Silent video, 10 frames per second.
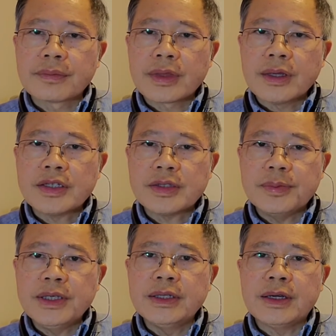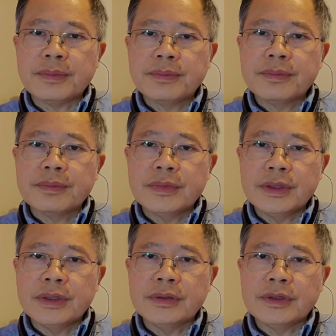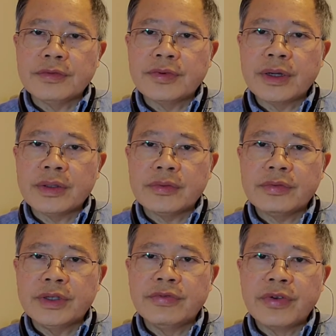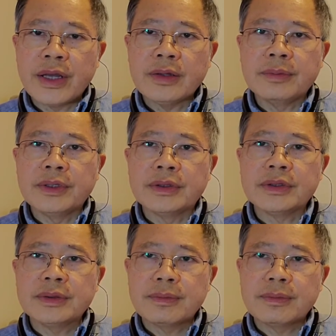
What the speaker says: speed up the development